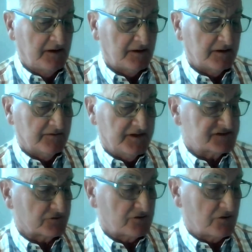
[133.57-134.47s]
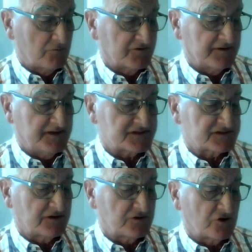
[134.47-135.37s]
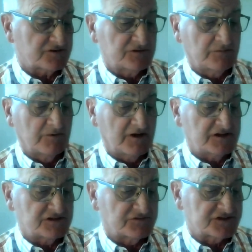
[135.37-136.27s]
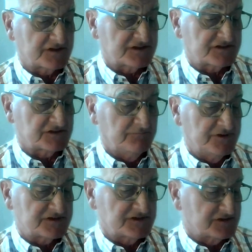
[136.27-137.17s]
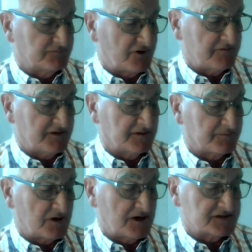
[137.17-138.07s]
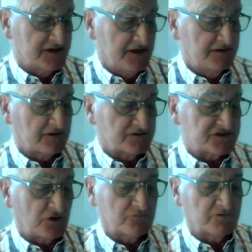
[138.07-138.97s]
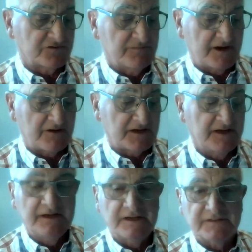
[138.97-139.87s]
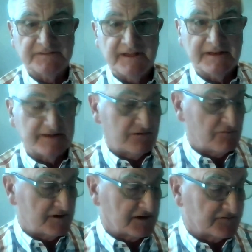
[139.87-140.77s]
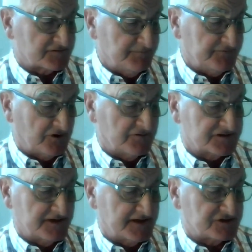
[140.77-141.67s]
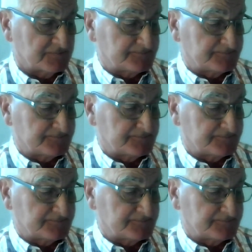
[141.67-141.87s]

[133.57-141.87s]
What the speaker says: These are along with unnecessary costly obligations for citizens in business and private enterprise to consult with Maori in the day-to-day running of this nation.